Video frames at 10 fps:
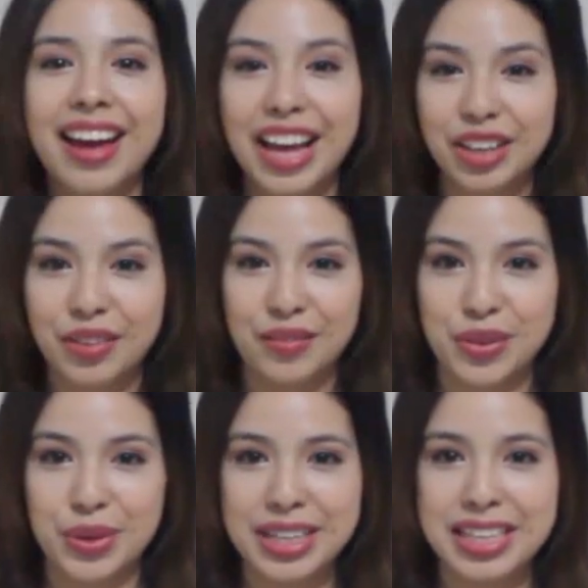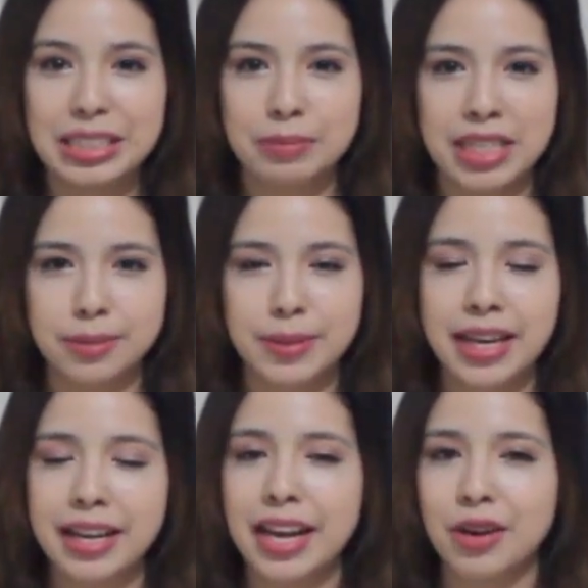Hello everyone, it's
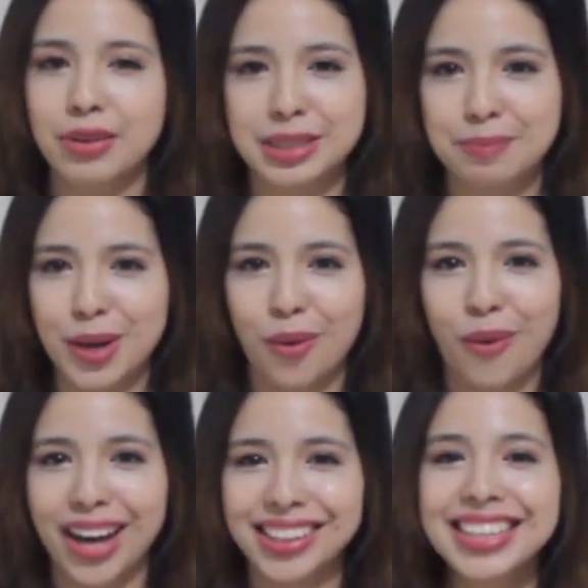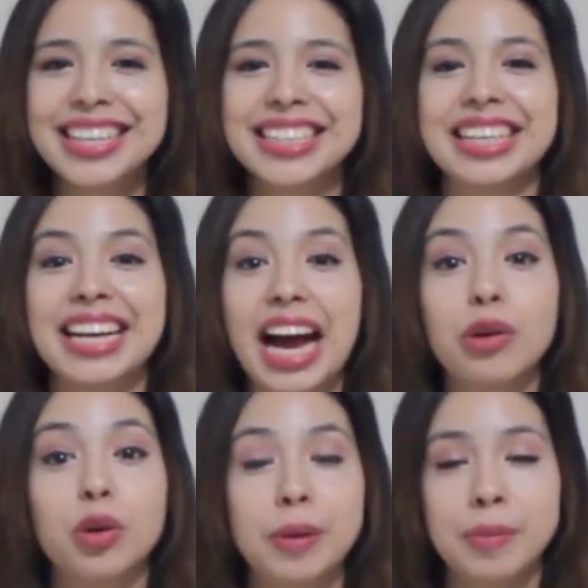Mesby and I know it's been a while. Today
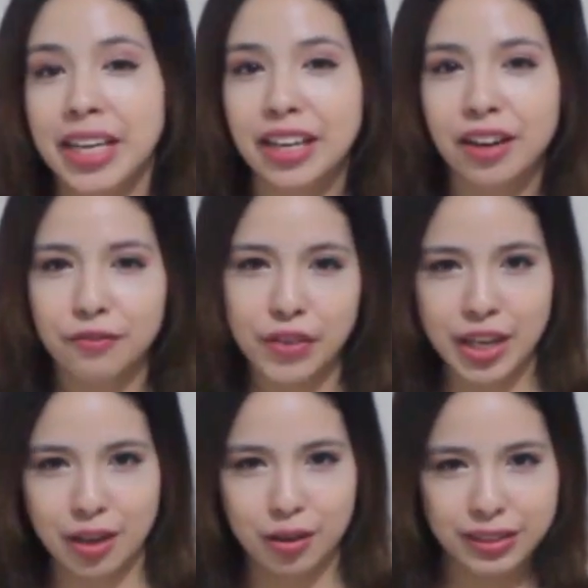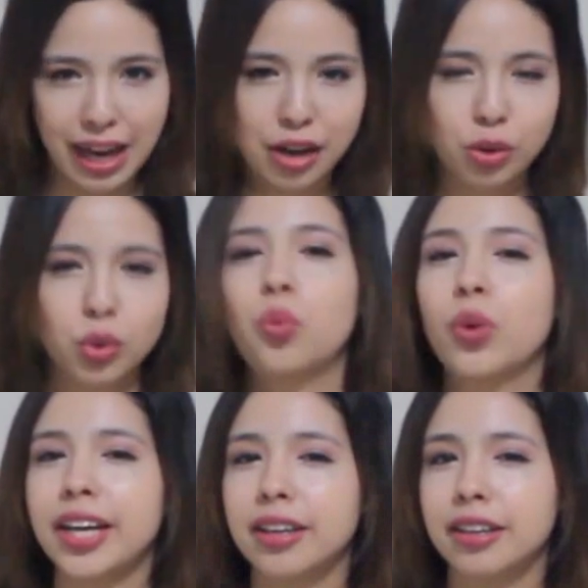I will be making a video titled
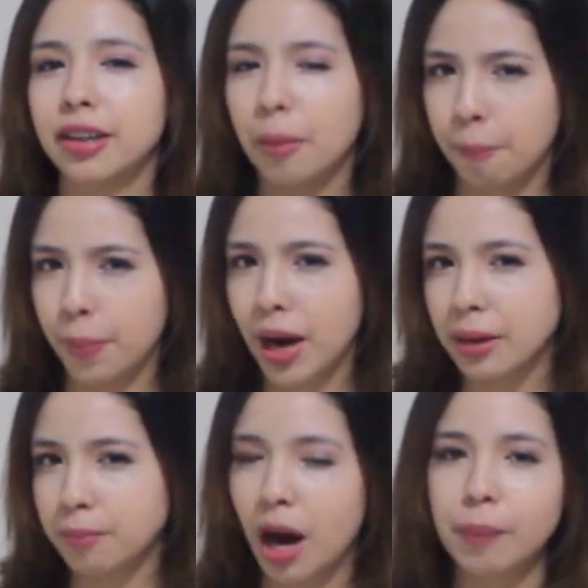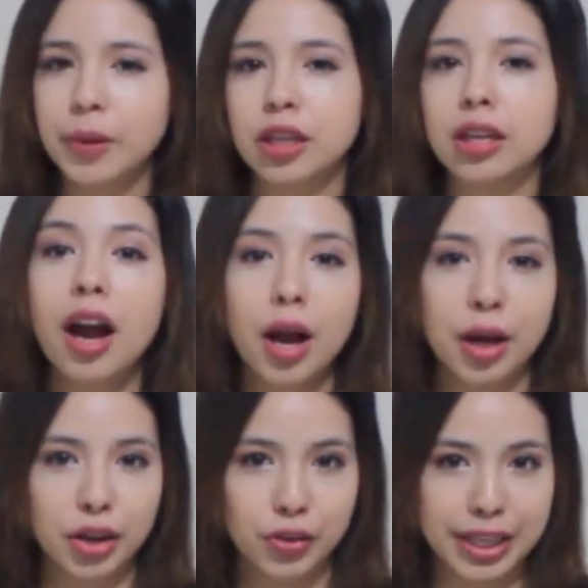Weird but Popular
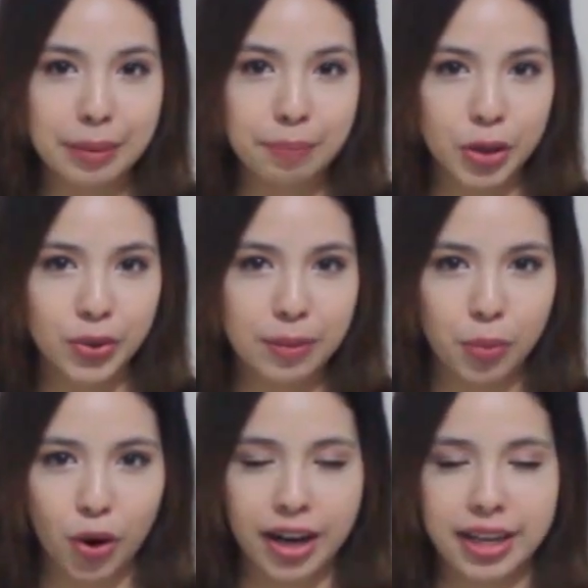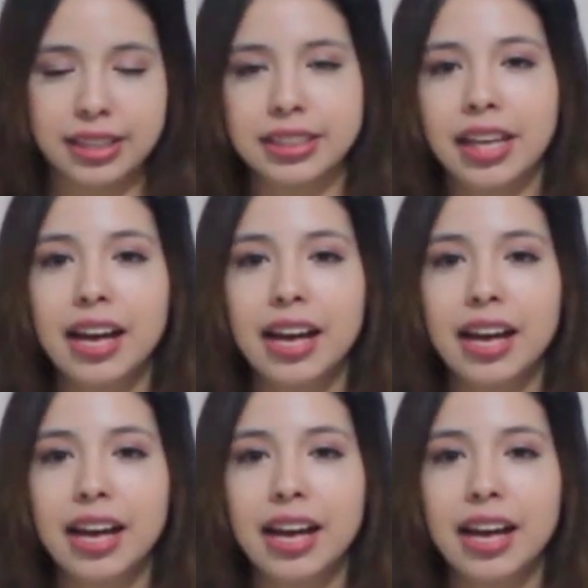Korean Beauty Products.